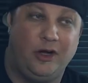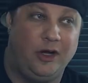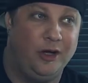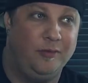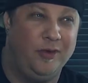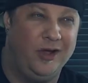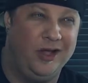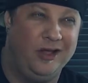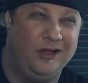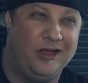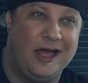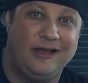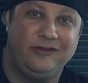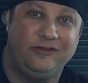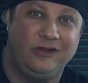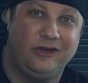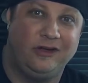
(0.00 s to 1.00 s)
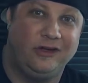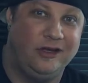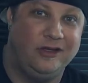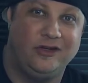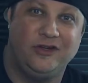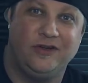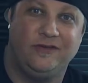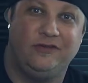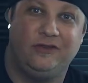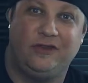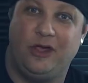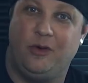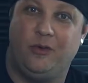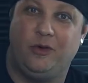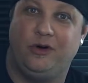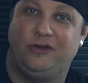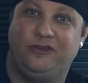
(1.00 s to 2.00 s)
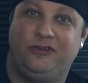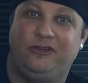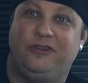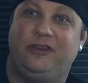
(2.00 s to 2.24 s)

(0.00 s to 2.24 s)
On my last set of night shifts, they were